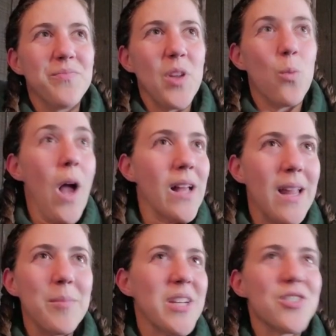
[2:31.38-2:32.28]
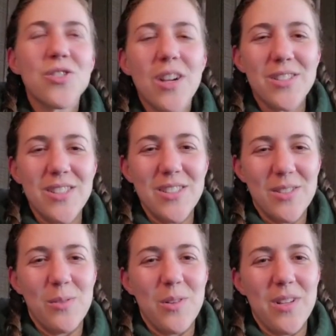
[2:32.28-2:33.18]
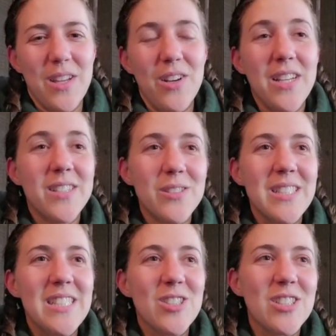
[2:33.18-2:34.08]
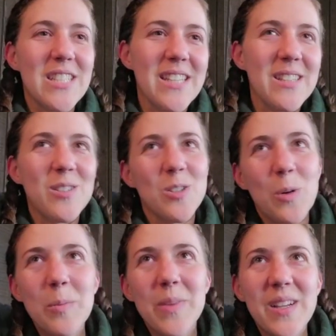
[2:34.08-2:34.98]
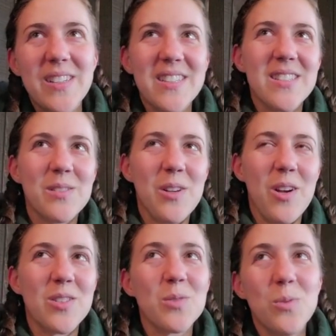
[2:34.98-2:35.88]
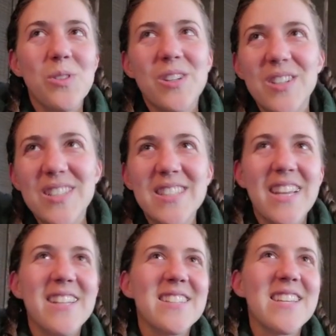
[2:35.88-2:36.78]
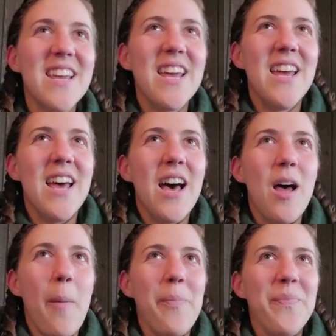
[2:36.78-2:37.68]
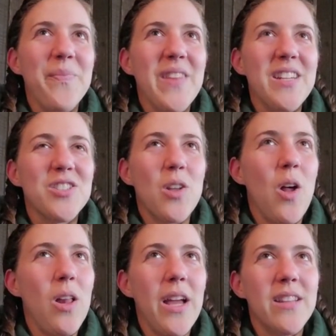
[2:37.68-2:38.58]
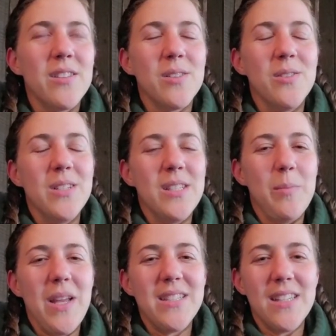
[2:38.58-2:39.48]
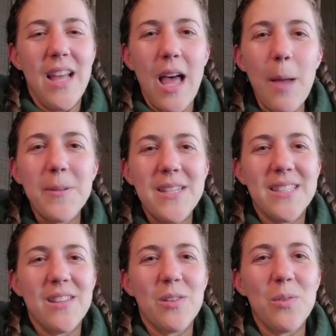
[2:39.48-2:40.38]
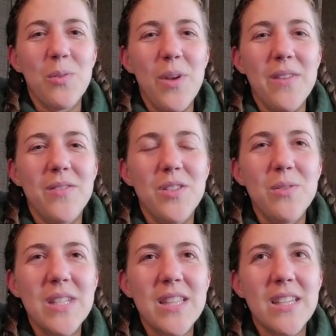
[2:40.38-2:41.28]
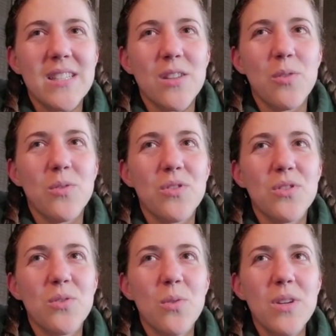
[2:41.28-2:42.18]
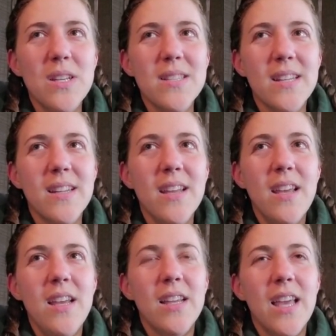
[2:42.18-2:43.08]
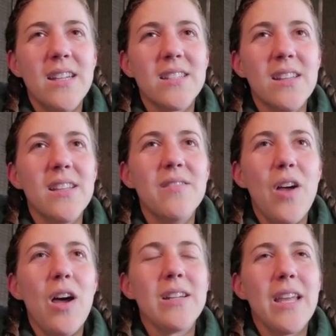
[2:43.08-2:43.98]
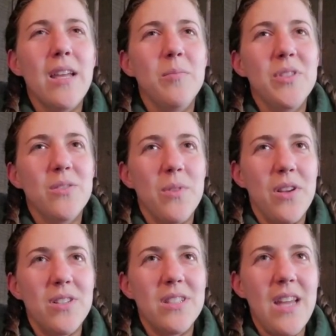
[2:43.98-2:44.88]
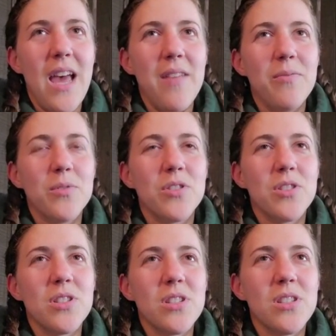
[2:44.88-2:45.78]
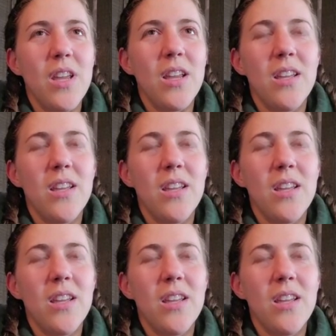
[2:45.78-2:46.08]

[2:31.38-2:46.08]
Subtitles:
rock climbing instructors, or their history teachers and their dorm parents, or our school nurse, and they just all had their own independent hobbies and their own way of doing things and their own stories, and getting to live on campus with our staff was just like,